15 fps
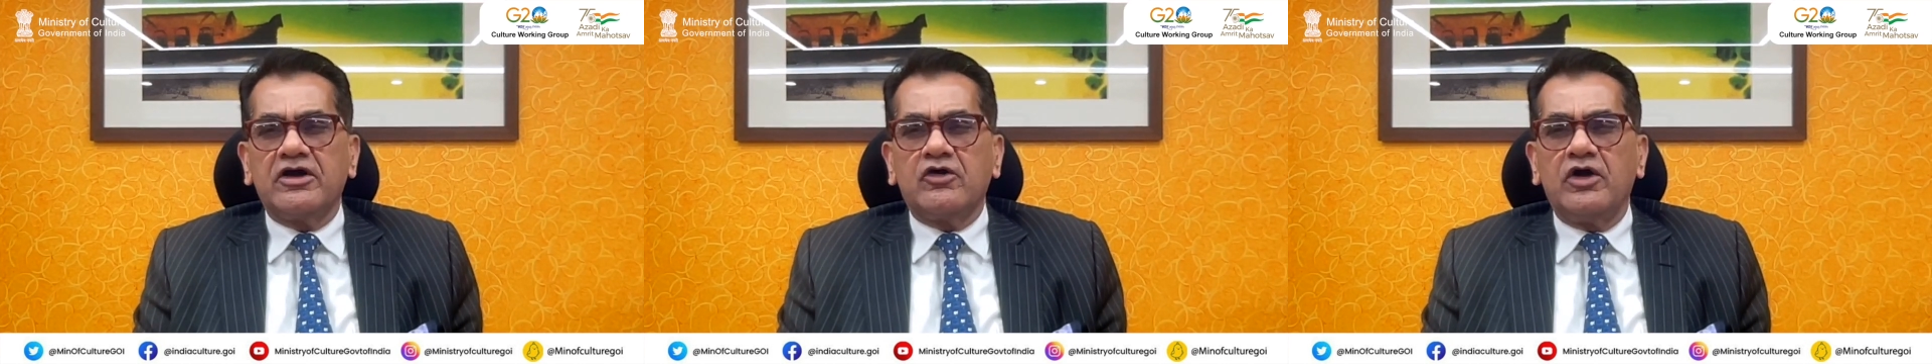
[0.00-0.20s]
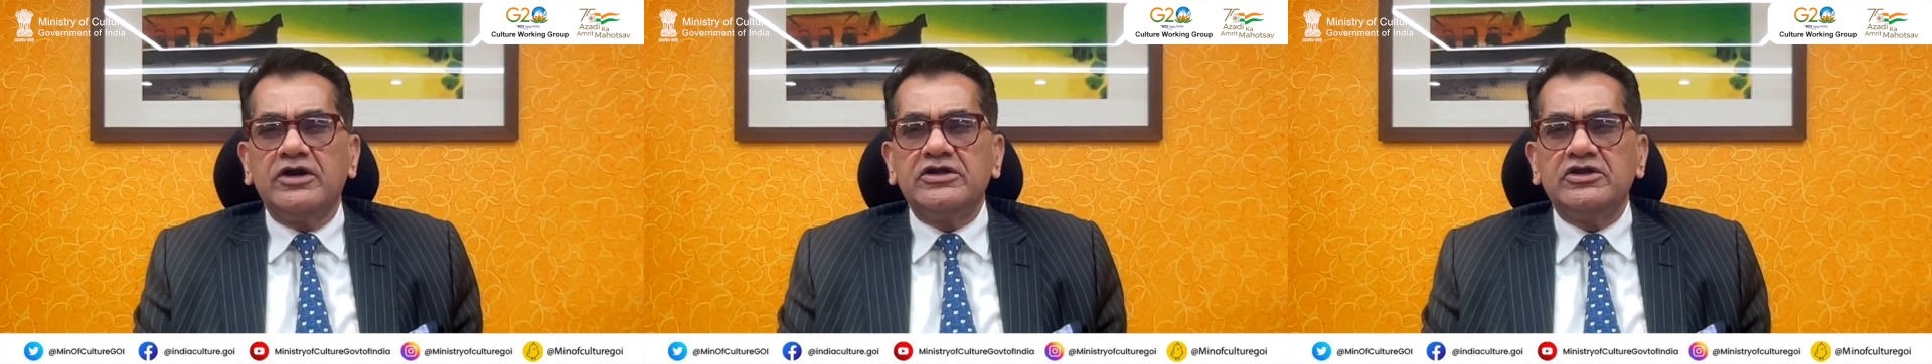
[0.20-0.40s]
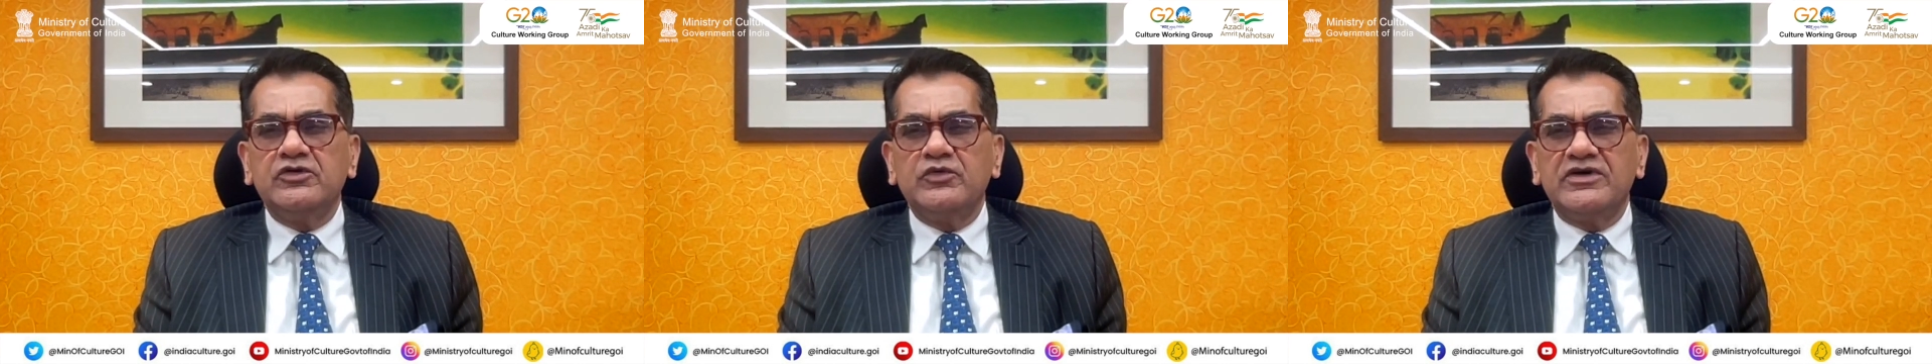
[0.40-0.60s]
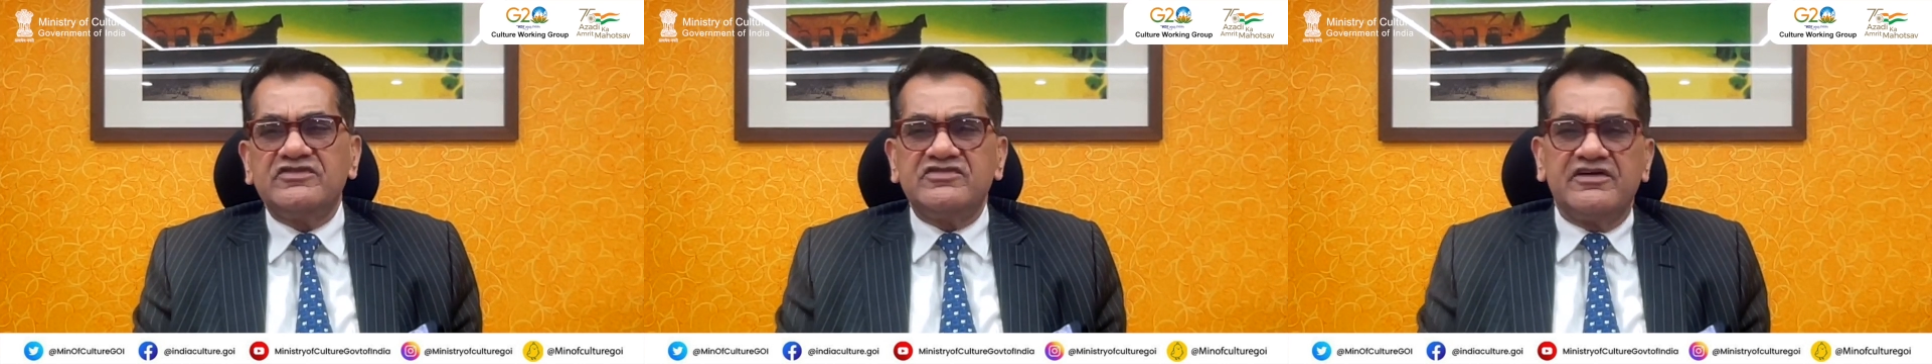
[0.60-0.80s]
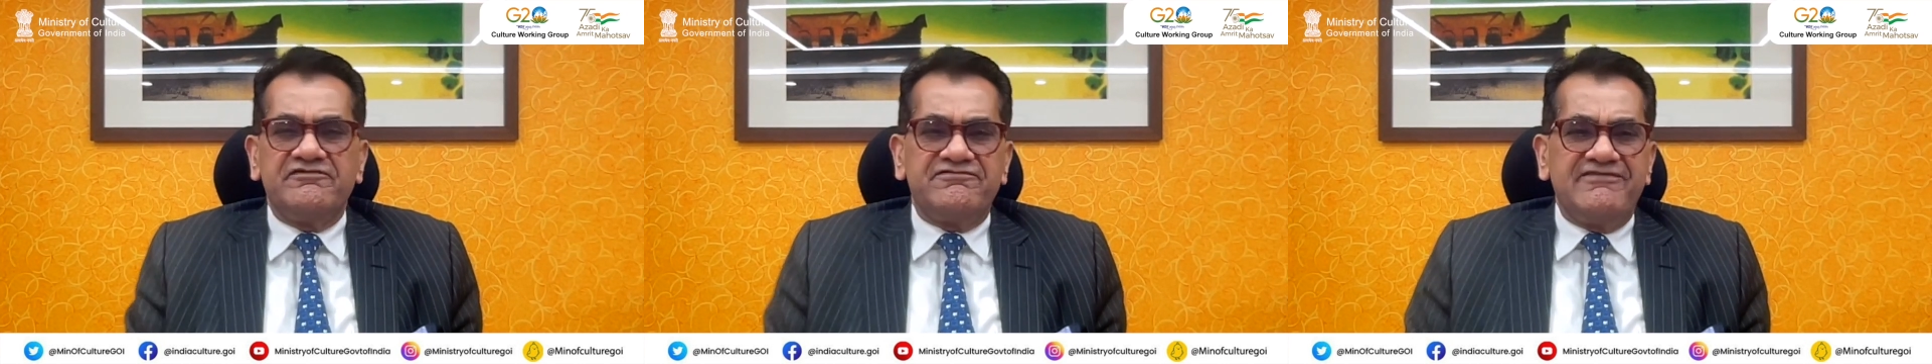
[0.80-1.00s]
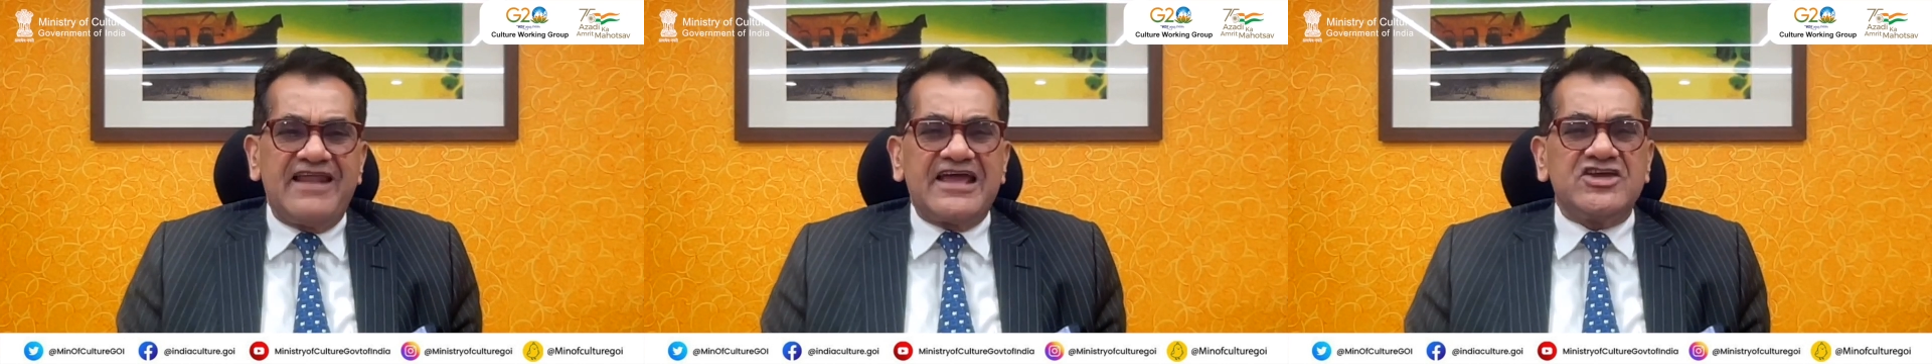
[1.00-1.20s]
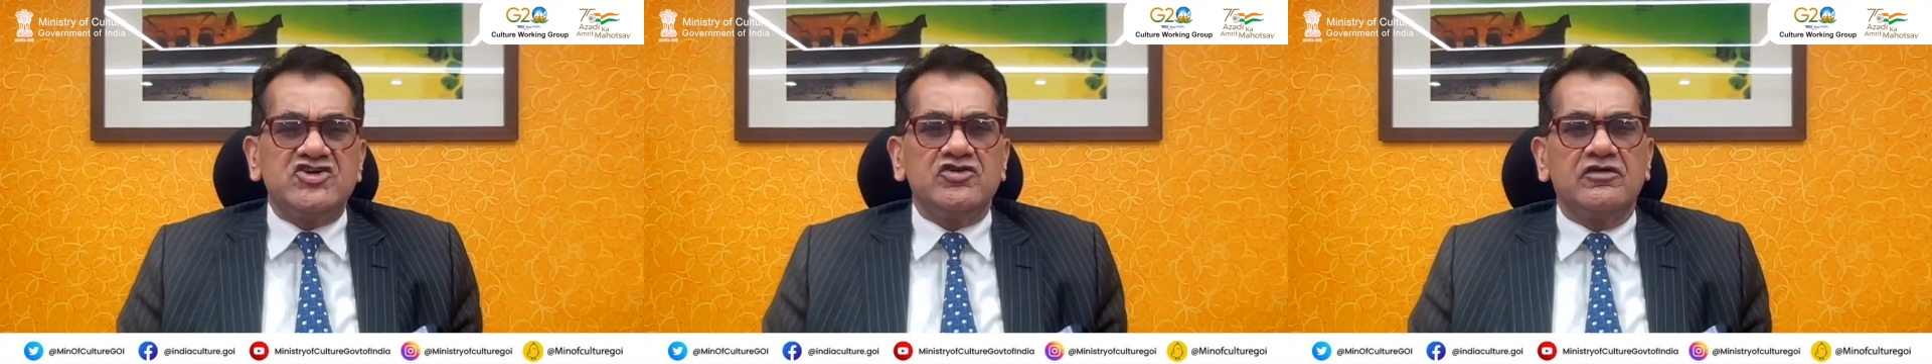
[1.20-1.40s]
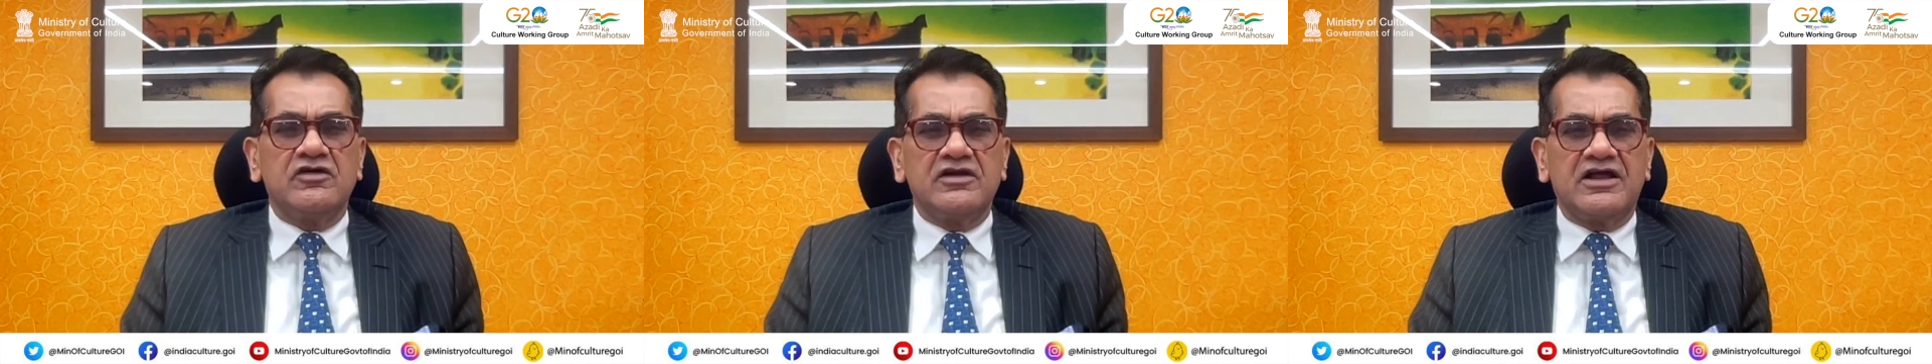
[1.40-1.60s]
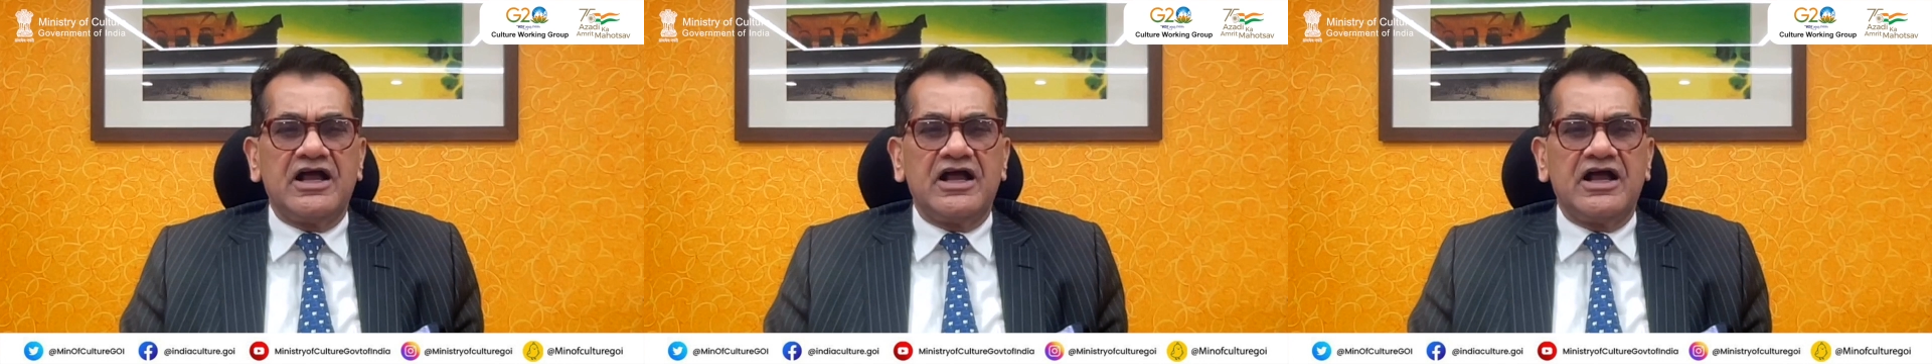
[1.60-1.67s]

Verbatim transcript: a continuous reflection on